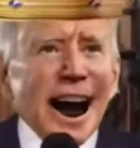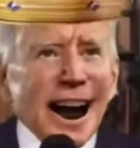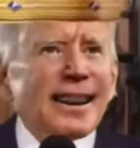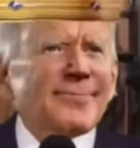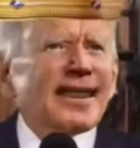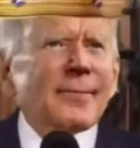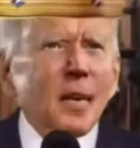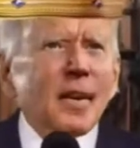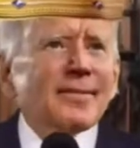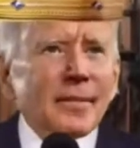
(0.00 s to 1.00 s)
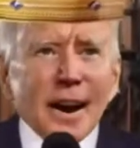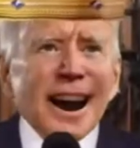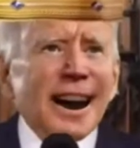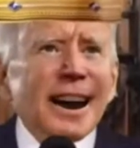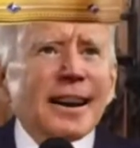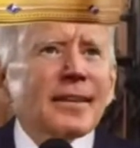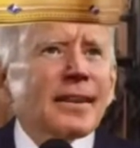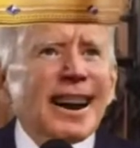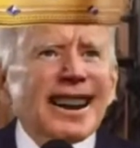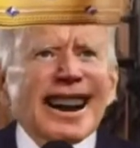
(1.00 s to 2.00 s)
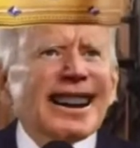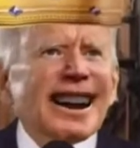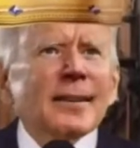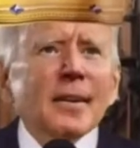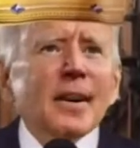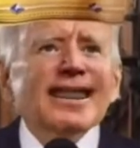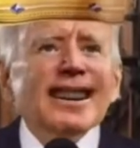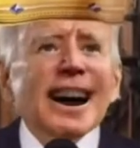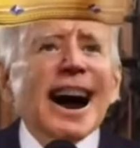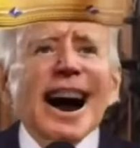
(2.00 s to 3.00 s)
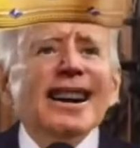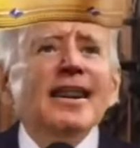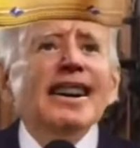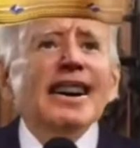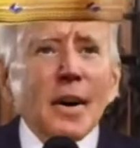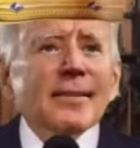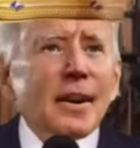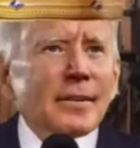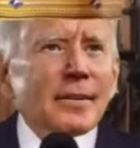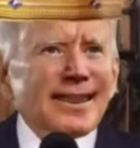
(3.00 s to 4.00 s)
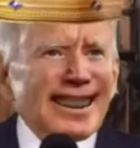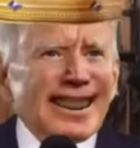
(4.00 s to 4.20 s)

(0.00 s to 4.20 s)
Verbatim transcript: and I've done more in three years than any other president in the universe.